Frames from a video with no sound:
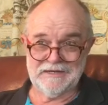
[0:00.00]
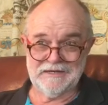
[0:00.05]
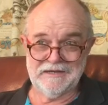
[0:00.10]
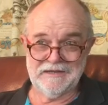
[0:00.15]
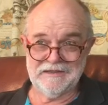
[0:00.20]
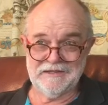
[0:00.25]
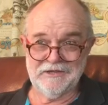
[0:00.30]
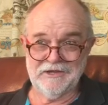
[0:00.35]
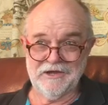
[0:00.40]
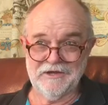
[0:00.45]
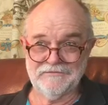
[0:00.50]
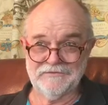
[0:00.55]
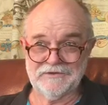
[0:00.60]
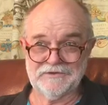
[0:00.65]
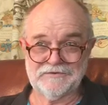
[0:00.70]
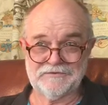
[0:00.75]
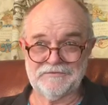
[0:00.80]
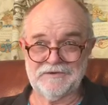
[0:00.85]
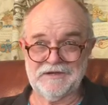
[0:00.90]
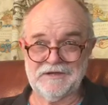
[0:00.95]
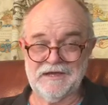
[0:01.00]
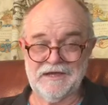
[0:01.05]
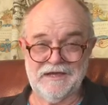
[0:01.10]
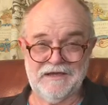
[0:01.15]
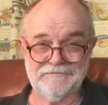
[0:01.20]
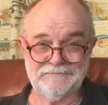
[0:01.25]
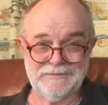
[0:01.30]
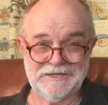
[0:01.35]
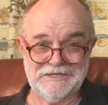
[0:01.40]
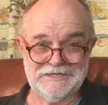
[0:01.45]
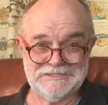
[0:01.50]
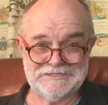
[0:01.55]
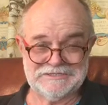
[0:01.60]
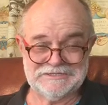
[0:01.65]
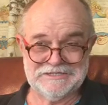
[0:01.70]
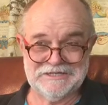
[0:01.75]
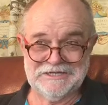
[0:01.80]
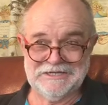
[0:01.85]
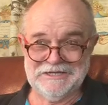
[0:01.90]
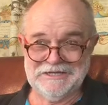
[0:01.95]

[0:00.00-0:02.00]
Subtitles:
anything over 3.5 meters.